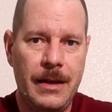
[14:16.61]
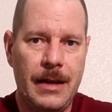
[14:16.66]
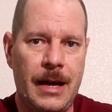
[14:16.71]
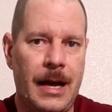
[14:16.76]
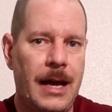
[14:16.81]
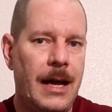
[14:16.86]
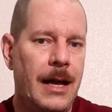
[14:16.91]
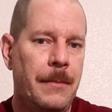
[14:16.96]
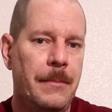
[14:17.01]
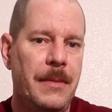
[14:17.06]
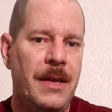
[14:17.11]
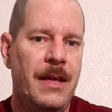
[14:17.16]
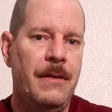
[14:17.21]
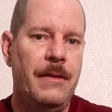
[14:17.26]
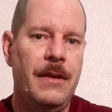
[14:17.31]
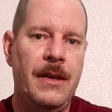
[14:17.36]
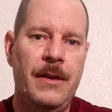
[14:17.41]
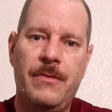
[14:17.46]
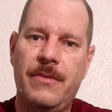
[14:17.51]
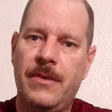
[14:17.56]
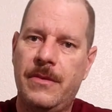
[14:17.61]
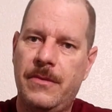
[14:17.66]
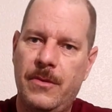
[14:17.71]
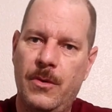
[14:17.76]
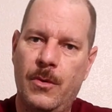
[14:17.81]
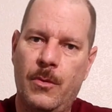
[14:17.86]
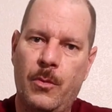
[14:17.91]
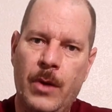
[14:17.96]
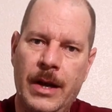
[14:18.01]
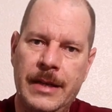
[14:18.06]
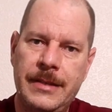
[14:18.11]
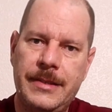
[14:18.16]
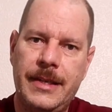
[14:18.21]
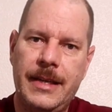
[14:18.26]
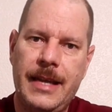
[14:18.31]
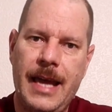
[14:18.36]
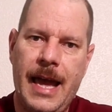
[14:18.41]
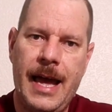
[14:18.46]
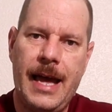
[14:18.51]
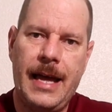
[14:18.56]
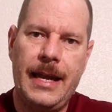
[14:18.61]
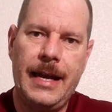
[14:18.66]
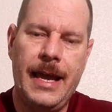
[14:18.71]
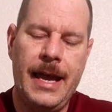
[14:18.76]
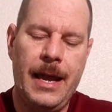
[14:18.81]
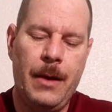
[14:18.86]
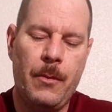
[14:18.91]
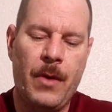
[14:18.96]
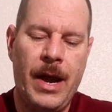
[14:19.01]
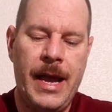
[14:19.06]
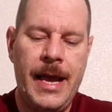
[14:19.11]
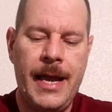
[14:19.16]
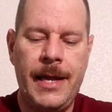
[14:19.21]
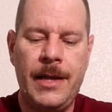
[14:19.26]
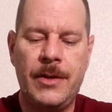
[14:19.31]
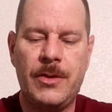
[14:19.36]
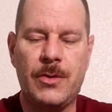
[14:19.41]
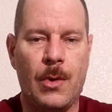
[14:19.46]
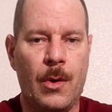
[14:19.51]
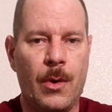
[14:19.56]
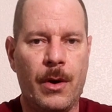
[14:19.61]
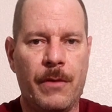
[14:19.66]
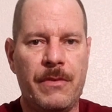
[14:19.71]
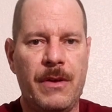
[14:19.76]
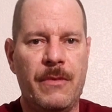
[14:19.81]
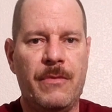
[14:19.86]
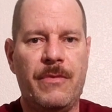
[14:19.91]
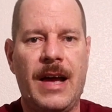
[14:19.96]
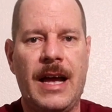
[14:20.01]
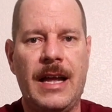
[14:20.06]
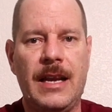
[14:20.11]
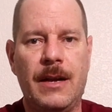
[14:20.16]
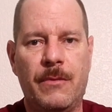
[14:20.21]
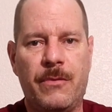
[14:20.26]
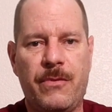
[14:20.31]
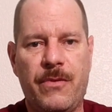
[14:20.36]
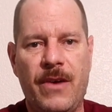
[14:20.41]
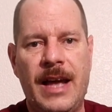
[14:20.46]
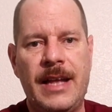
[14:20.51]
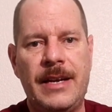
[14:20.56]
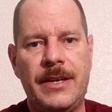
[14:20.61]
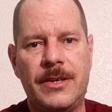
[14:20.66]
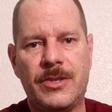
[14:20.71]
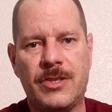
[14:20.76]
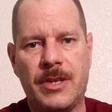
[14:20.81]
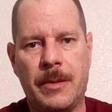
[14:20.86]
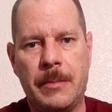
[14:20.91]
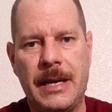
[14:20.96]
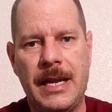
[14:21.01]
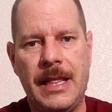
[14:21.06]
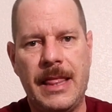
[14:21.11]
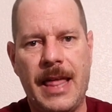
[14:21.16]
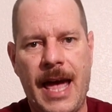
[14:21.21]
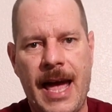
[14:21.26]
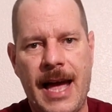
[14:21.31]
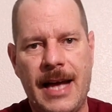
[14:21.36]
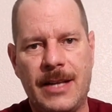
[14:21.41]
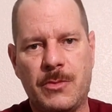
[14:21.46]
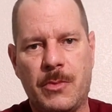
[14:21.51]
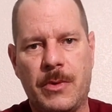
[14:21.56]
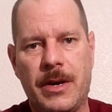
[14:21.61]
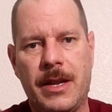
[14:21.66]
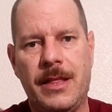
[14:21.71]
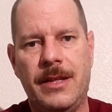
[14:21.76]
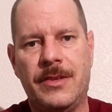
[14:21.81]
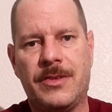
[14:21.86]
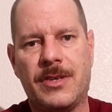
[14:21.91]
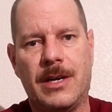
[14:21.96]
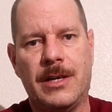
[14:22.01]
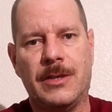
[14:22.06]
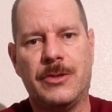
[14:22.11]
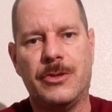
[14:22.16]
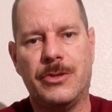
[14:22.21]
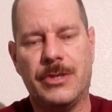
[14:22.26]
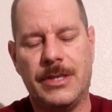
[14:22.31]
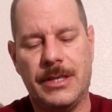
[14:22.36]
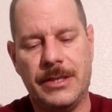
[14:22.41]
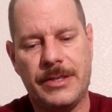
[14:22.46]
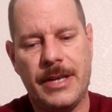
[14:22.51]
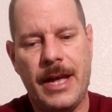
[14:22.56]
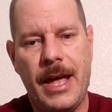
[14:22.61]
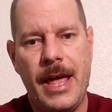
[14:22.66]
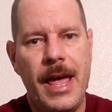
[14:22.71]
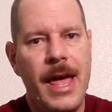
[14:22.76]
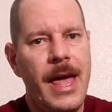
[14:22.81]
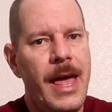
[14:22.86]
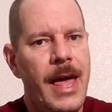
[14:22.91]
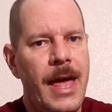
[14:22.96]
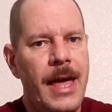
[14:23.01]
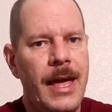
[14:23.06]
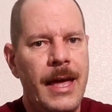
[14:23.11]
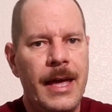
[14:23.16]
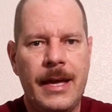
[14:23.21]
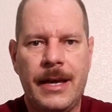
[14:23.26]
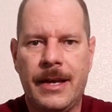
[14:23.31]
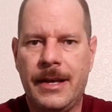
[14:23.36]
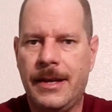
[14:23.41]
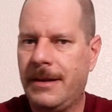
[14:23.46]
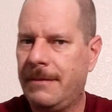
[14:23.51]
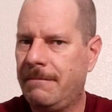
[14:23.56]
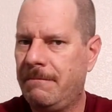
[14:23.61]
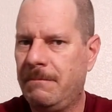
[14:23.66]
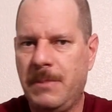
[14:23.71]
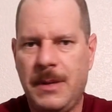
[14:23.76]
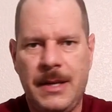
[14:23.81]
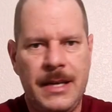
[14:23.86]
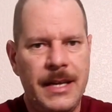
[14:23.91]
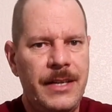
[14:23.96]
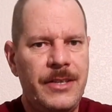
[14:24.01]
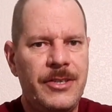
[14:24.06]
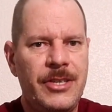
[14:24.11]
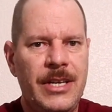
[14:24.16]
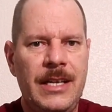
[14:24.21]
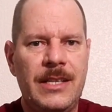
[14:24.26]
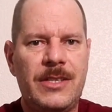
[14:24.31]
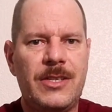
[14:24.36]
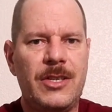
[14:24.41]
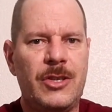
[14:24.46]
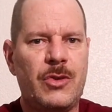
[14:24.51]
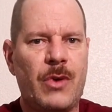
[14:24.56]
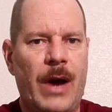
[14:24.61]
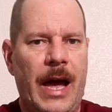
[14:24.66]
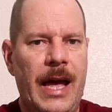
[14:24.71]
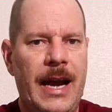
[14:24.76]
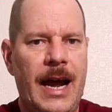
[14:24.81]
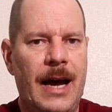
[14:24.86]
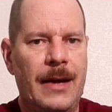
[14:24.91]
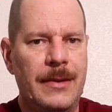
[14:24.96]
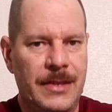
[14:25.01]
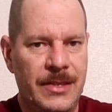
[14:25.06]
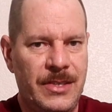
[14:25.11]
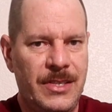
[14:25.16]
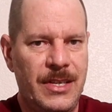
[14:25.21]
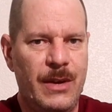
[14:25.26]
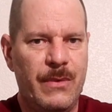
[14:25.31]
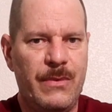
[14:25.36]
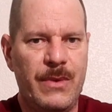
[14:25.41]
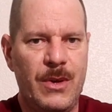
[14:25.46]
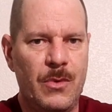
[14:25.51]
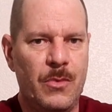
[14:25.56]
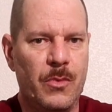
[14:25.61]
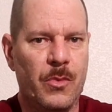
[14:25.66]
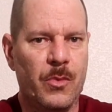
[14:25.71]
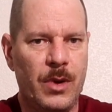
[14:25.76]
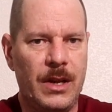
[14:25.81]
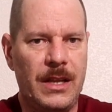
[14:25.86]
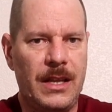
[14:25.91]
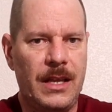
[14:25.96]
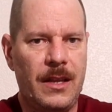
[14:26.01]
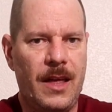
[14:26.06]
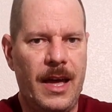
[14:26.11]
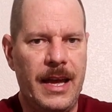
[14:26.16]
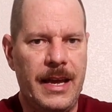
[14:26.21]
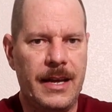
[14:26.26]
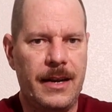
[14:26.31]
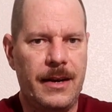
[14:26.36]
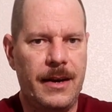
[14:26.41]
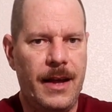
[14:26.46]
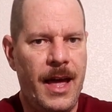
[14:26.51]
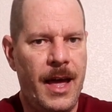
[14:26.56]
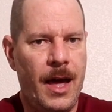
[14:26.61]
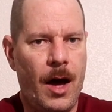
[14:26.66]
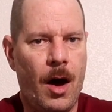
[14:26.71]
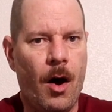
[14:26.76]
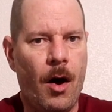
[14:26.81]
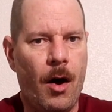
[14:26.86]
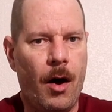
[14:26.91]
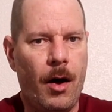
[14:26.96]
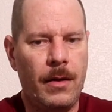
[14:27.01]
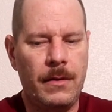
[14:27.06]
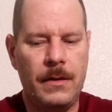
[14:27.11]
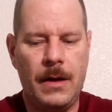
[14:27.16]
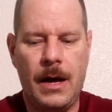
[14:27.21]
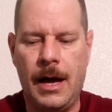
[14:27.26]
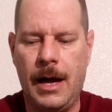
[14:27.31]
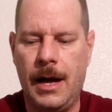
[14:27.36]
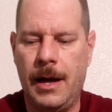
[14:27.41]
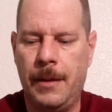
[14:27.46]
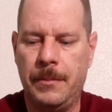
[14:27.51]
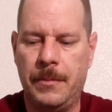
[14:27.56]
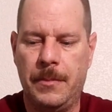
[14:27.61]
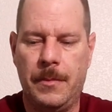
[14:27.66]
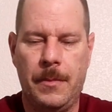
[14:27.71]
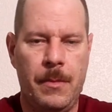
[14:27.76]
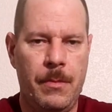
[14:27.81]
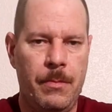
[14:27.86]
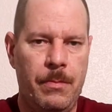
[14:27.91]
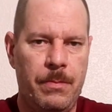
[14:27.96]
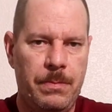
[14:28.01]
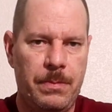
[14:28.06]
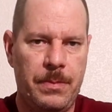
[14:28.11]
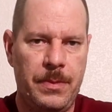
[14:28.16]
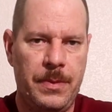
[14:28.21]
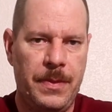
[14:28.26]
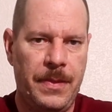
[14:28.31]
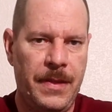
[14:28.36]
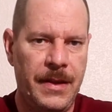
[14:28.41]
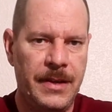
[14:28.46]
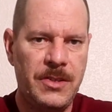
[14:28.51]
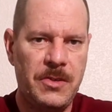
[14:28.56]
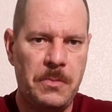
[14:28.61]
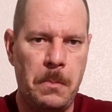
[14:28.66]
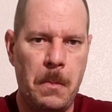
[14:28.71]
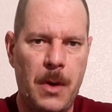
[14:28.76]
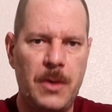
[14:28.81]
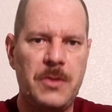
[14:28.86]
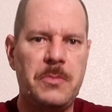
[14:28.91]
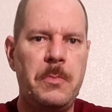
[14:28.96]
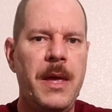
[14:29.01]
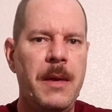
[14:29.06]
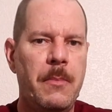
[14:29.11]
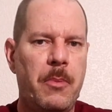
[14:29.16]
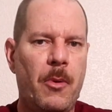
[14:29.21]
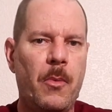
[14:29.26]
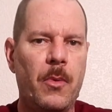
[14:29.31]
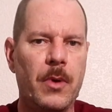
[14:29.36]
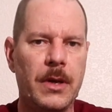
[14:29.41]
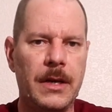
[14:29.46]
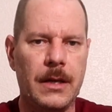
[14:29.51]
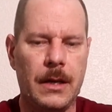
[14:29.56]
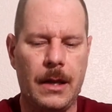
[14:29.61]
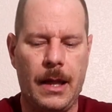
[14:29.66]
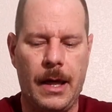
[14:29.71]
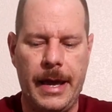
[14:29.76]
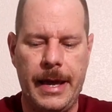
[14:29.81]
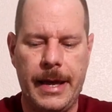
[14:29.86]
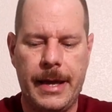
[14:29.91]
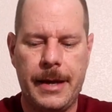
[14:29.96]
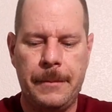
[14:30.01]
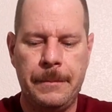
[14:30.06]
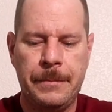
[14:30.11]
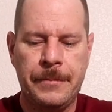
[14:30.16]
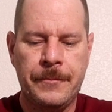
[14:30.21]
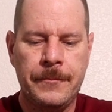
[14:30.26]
Either if you rent it at a range or if you find a friend or somebody that has one of these cartridges, get a chance to try it out to see if you really like it at all. This most people wouldn't like.